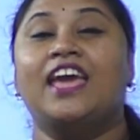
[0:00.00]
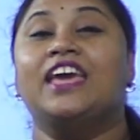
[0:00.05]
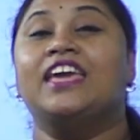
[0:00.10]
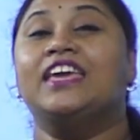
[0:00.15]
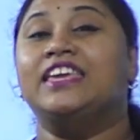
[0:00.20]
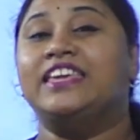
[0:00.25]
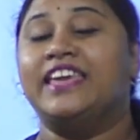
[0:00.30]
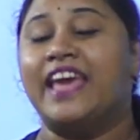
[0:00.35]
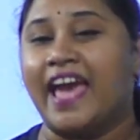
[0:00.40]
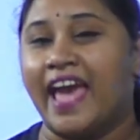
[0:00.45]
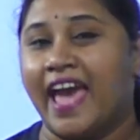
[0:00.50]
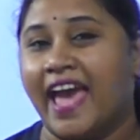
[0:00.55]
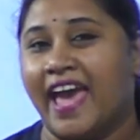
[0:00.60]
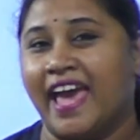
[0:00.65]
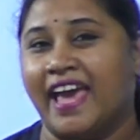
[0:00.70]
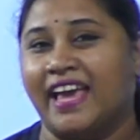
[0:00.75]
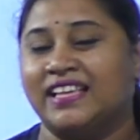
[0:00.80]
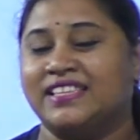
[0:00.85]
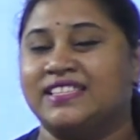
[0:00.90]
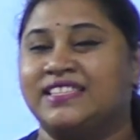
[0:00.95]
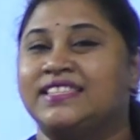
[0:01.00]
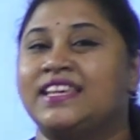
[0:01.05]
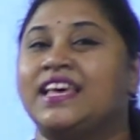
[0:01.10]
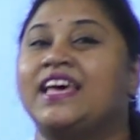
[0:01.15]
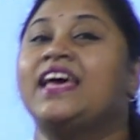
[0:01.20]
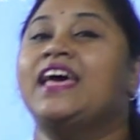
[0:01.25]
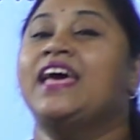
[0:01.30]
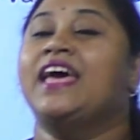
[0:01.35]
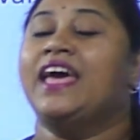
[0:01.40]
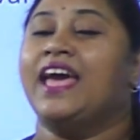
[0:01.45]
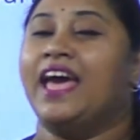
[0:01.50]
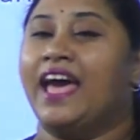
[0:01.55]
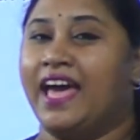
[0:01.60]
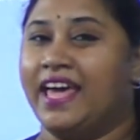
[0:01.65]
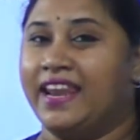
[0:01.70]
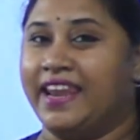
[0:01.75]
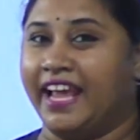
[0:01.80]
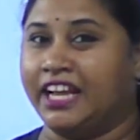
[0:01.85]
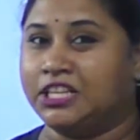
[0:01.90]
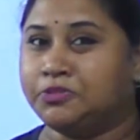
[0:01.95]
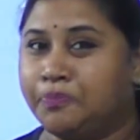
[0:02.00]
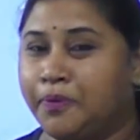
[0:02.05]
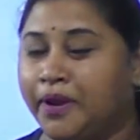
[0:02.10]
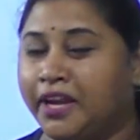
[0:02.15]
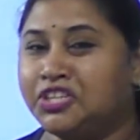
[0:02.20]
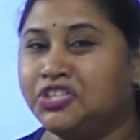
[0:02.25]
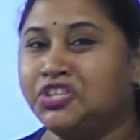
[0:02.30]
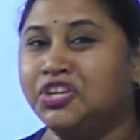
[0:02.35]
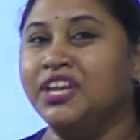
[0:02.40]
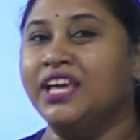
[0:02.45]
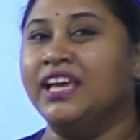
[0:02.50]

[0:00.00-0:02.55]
Yes, an expression